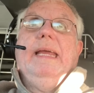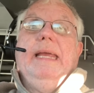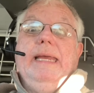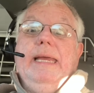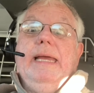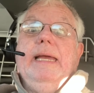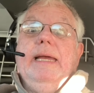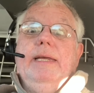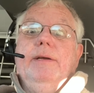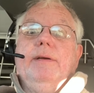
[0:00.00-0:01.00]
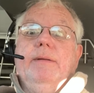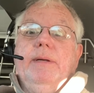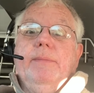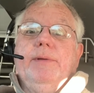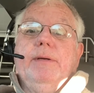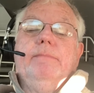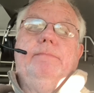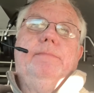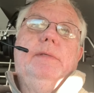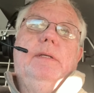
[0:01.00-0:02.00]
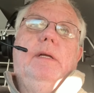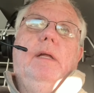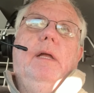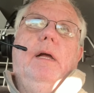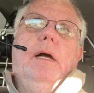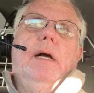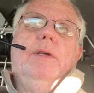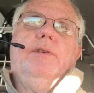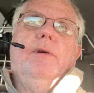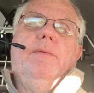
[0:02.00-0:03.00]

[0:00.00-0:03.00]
yeah, you're going to be up there. So